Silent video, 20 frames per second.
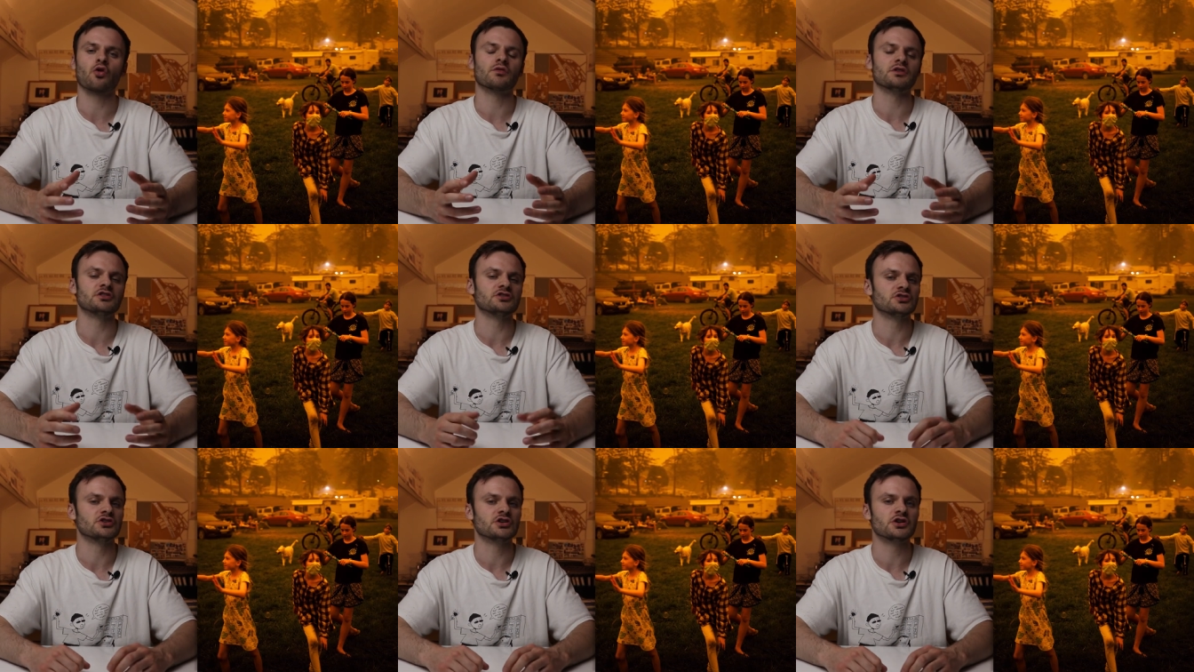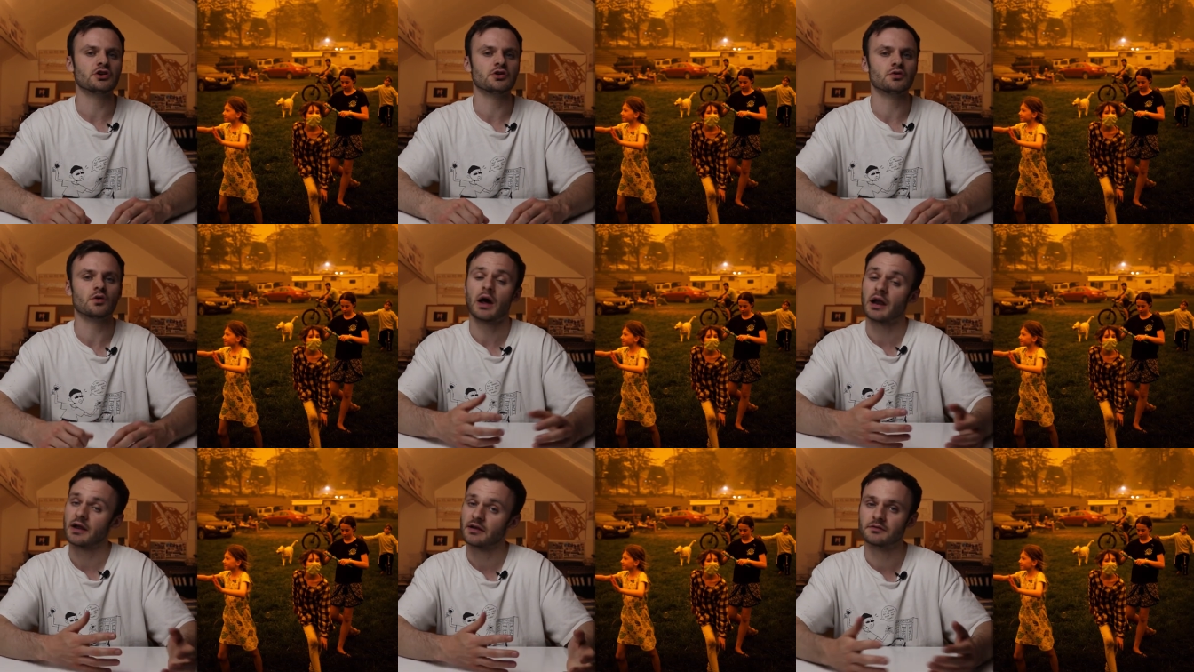orange
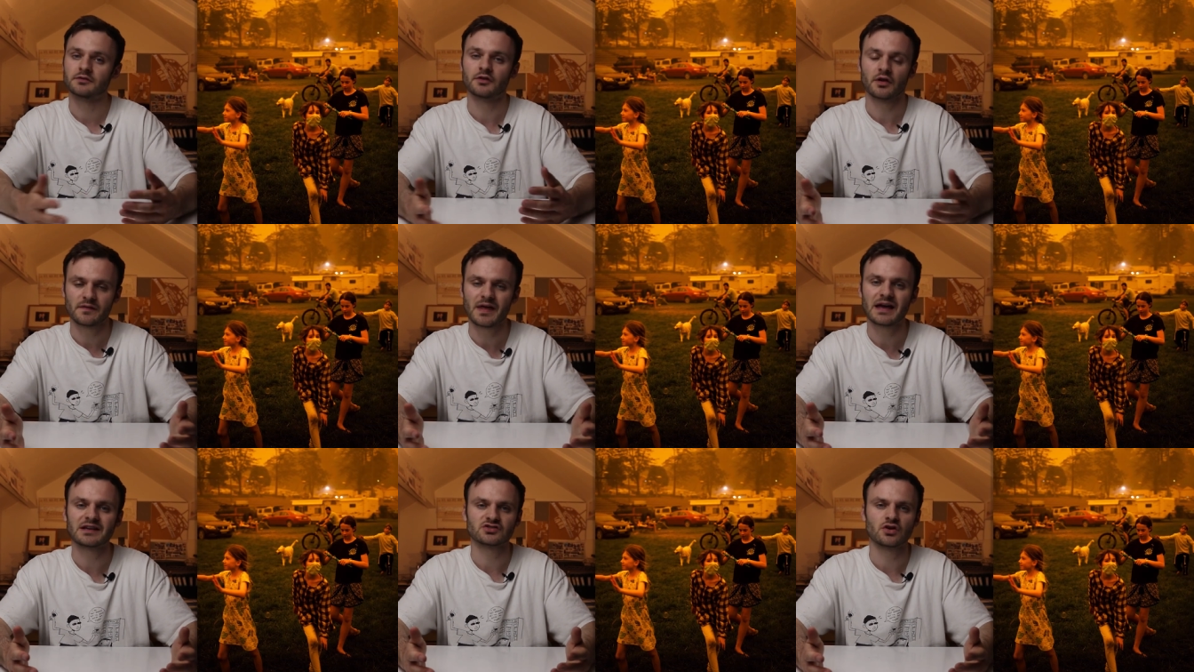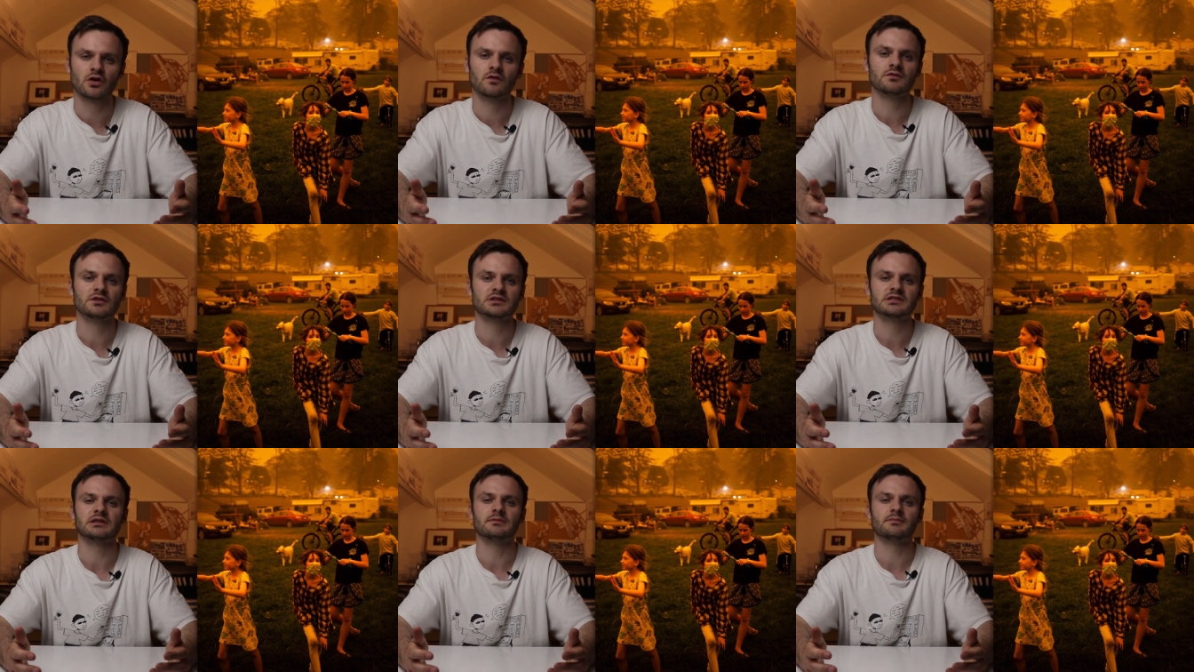hue and that's
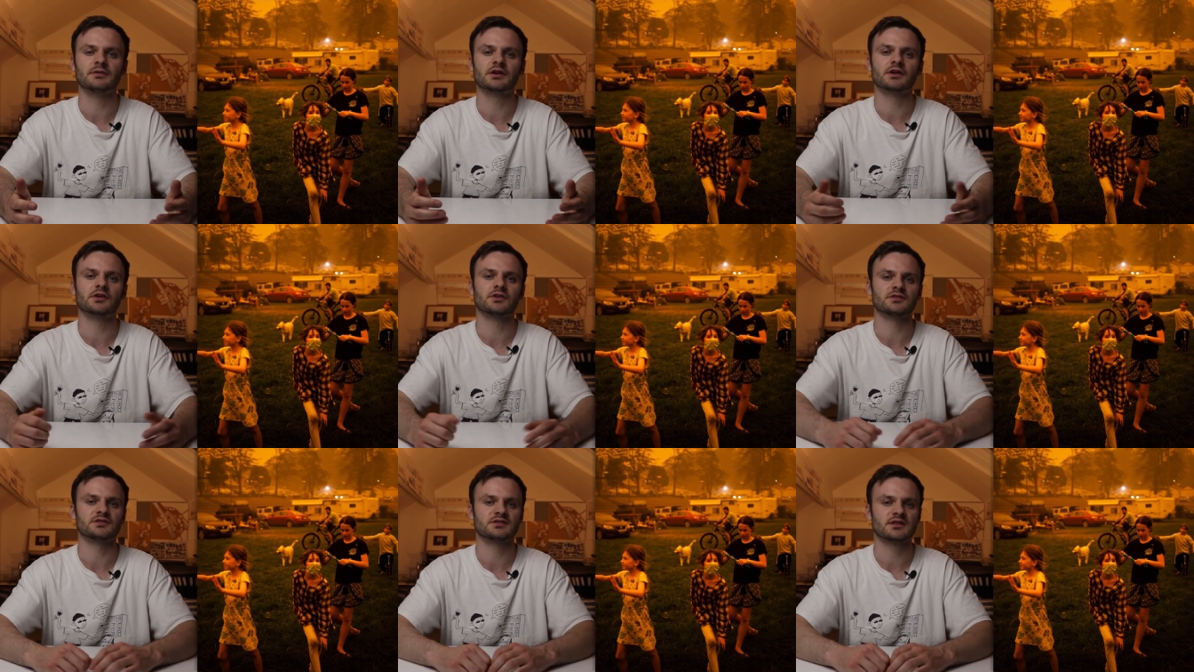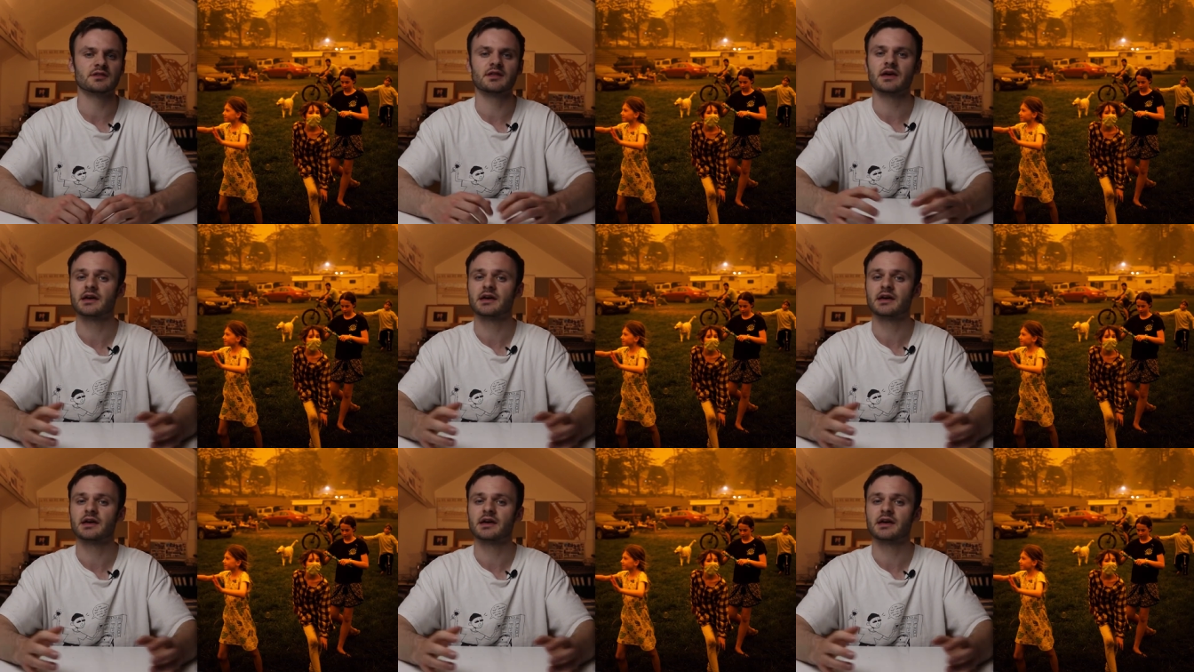obviously because that